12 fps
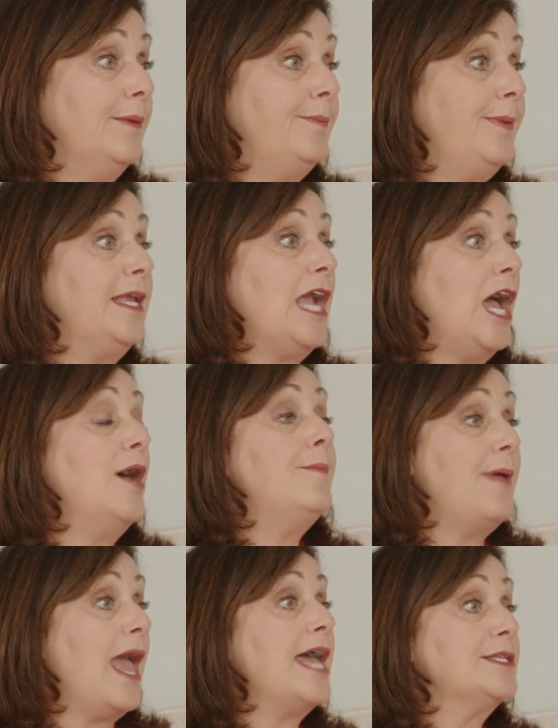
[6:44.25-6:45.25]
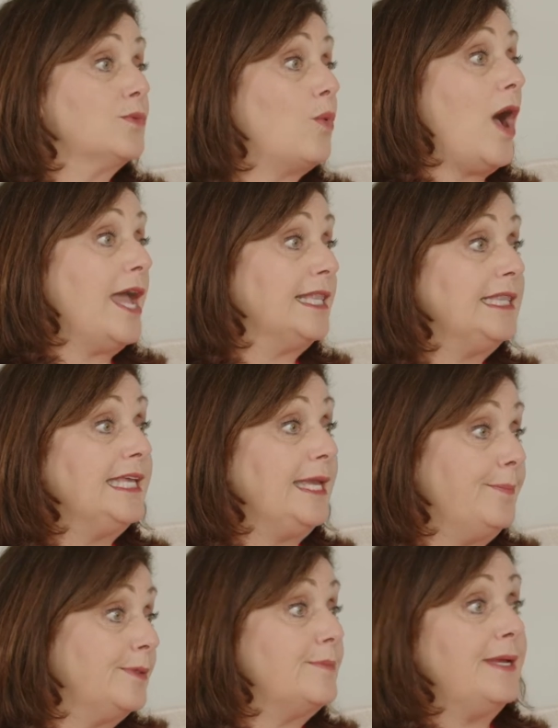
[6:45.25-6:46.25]
become as widely
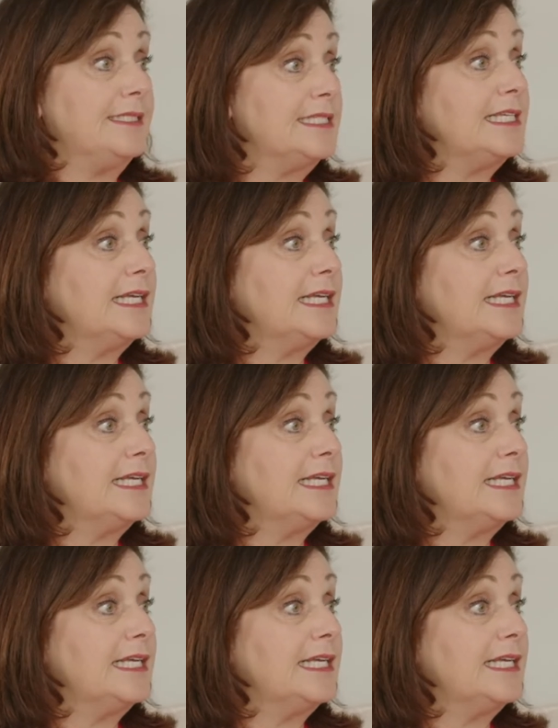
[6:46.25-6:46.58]
implemented